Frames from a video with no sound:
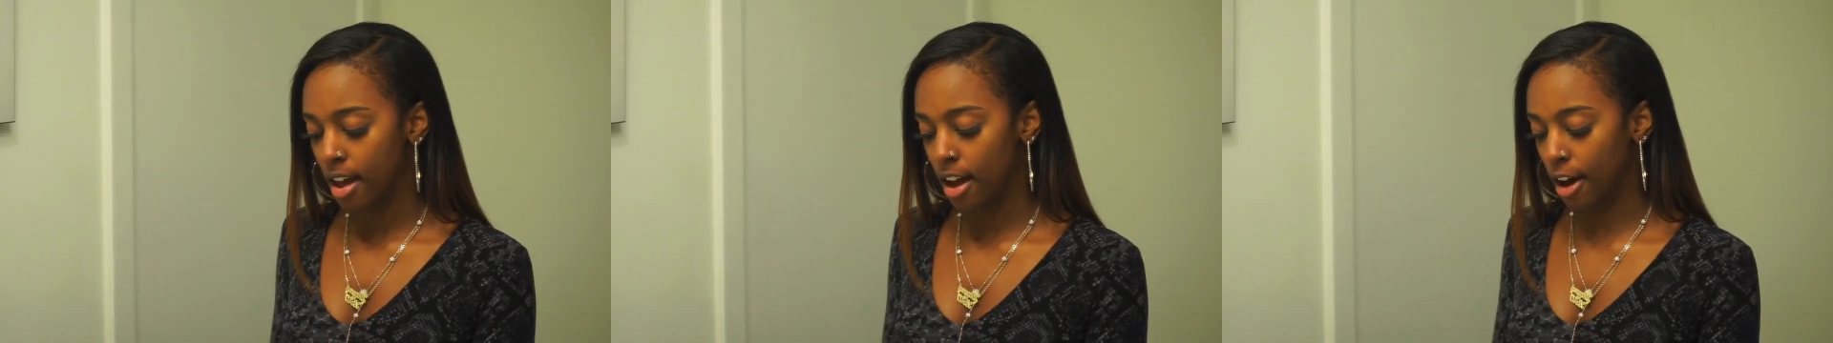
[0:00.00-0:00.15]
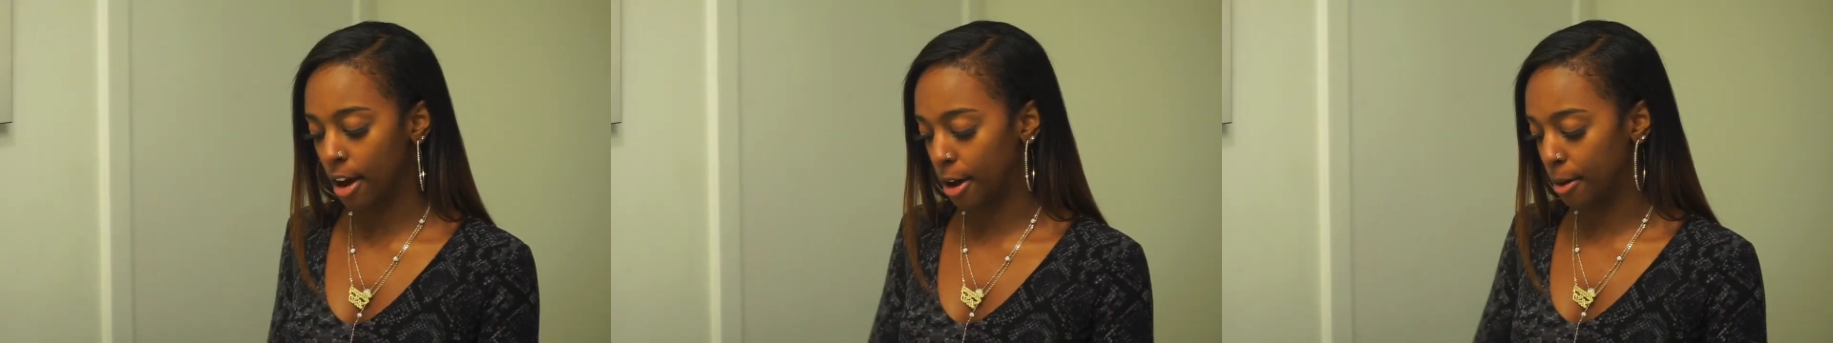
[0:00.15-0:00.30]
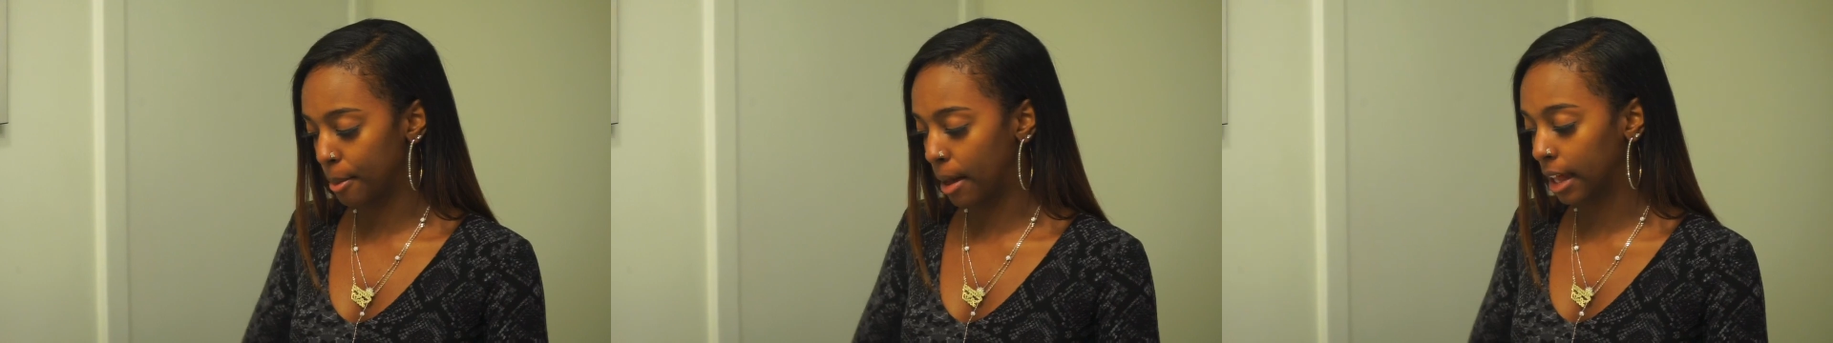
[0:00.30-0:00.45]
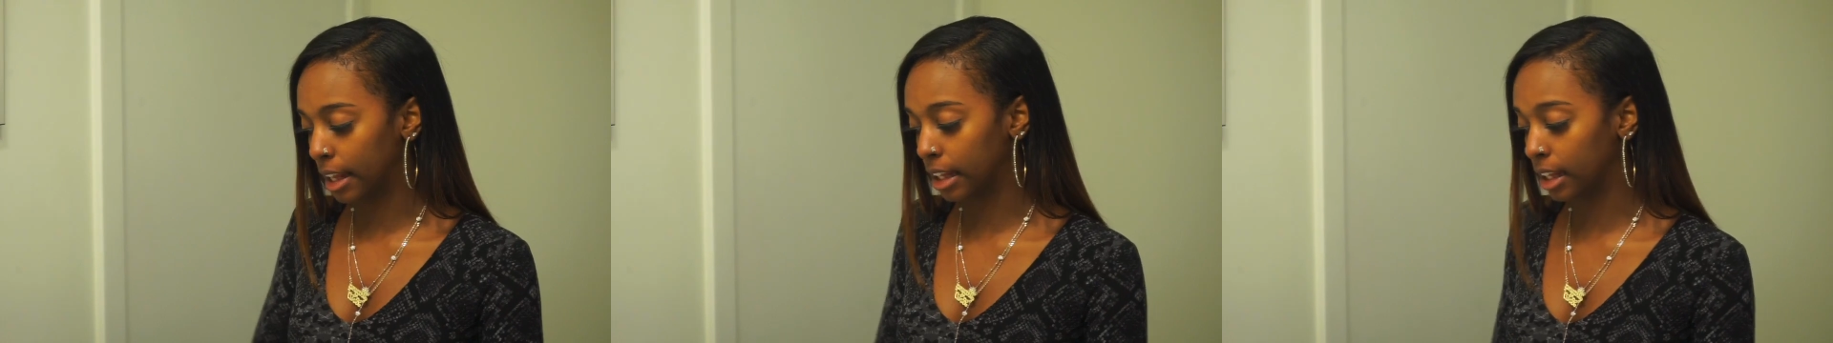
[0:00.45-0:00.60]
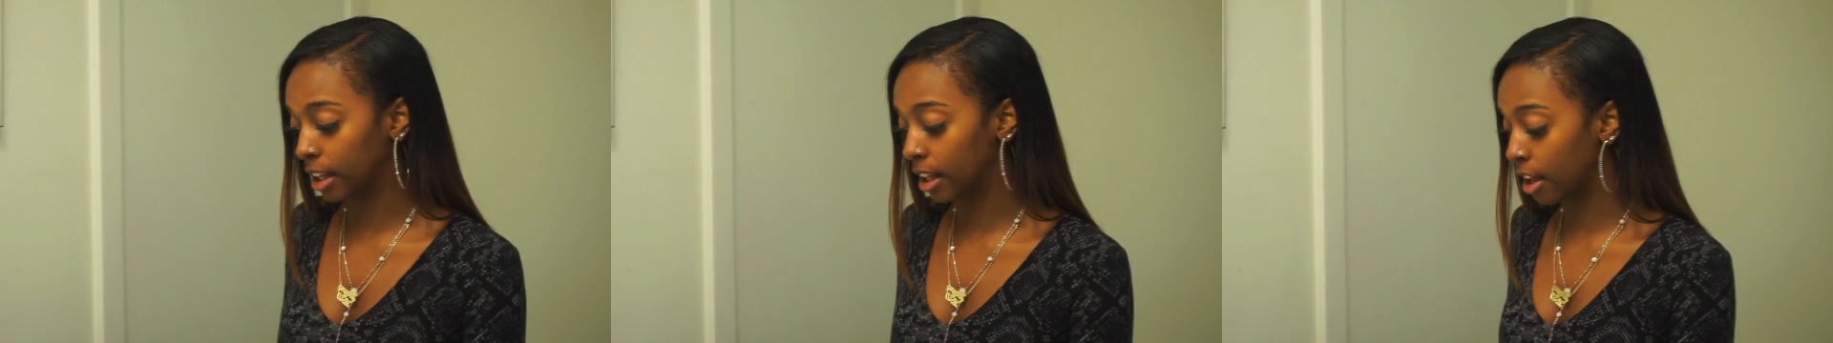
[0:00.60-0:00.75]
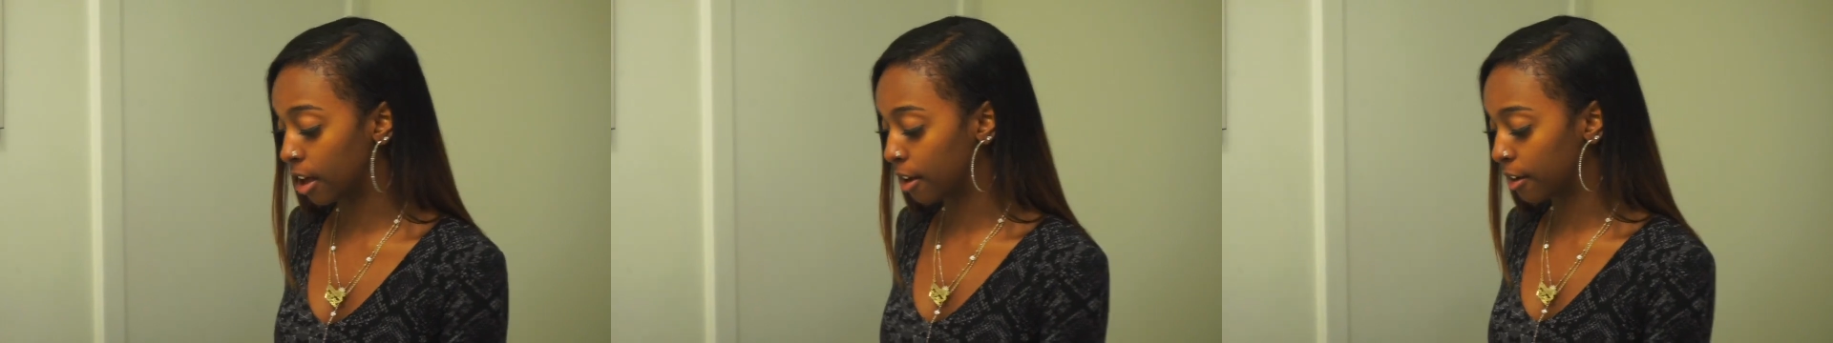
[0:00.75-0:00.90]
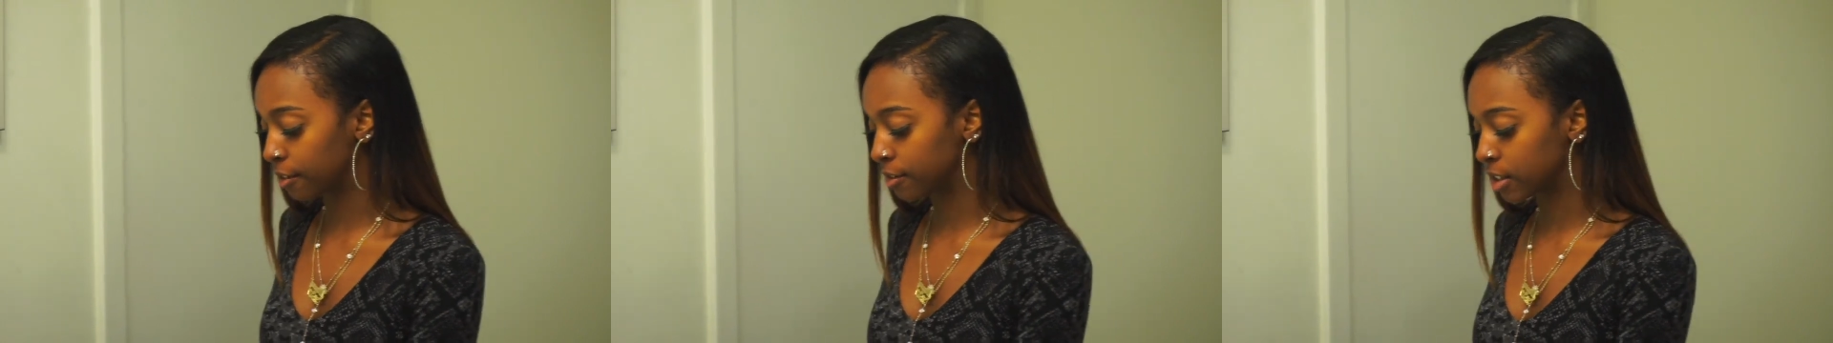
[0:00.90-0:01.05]
I
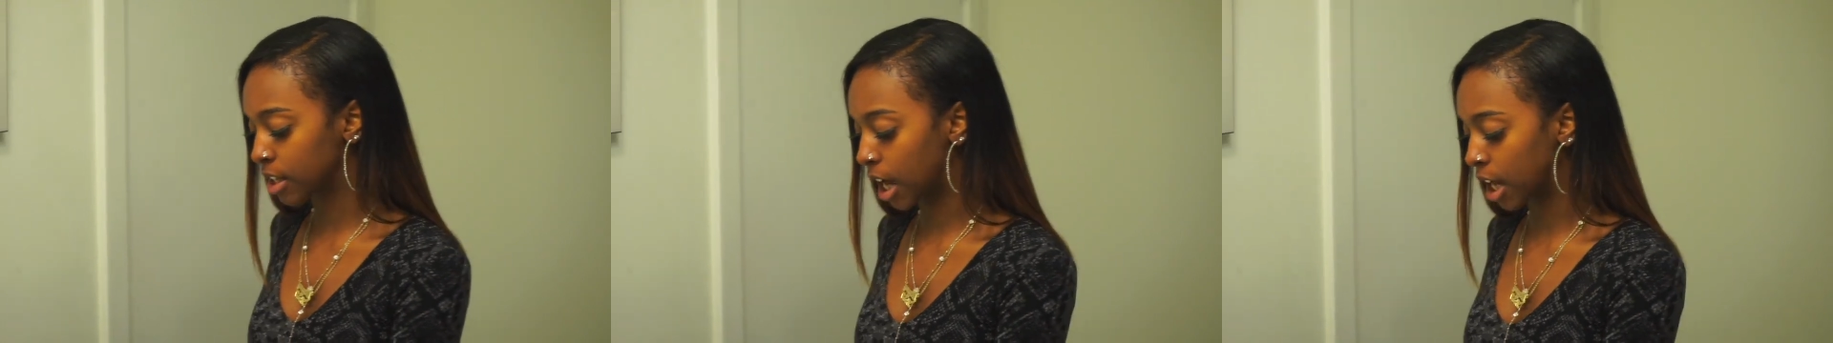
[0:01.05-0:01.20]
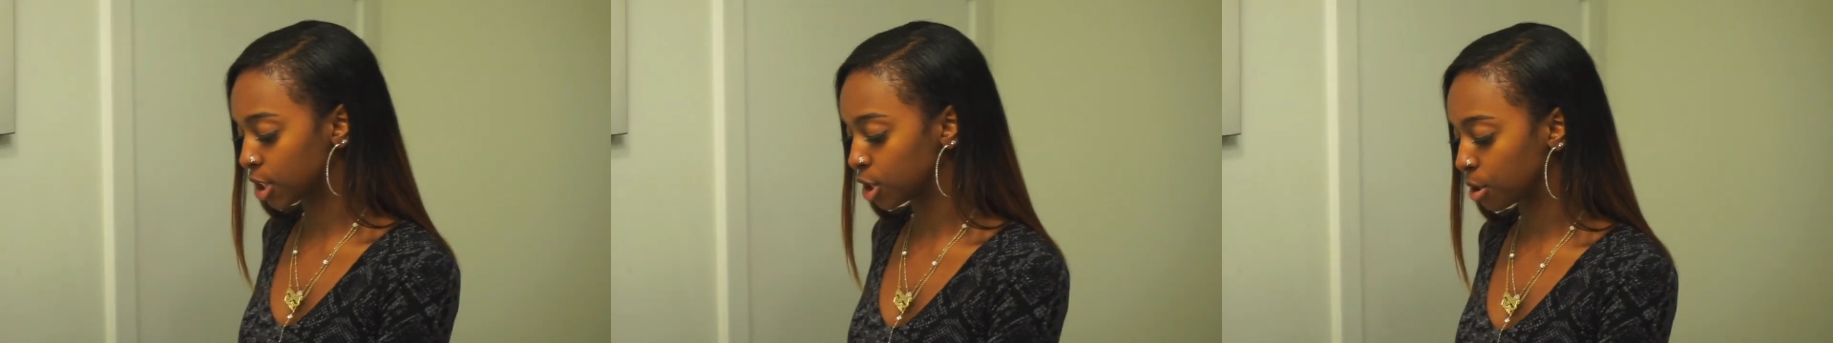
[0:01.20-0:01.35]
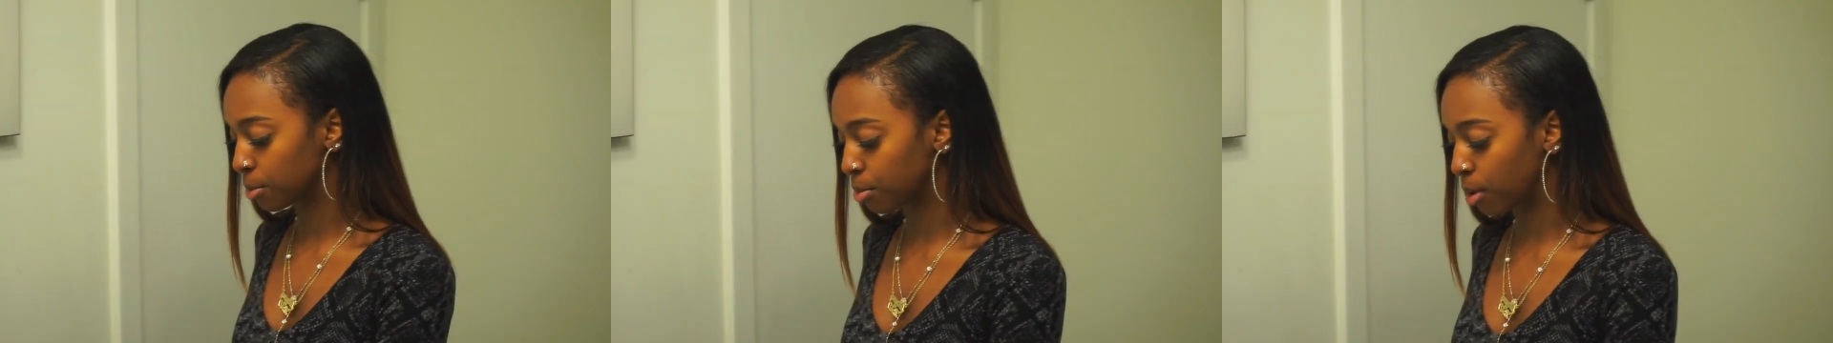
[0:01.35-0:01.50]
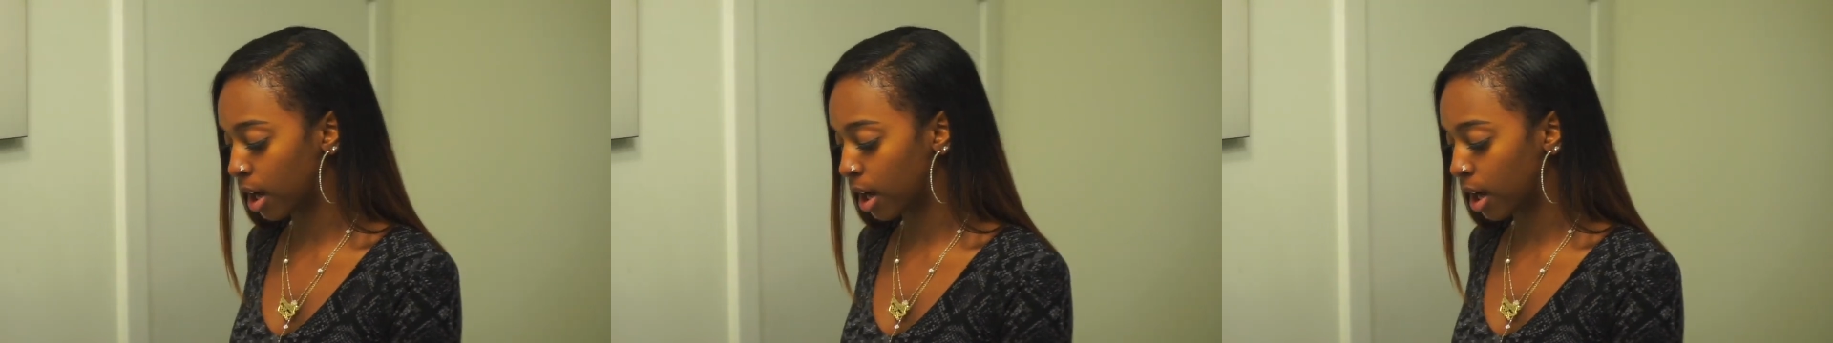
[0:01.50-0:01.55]
love Tatcha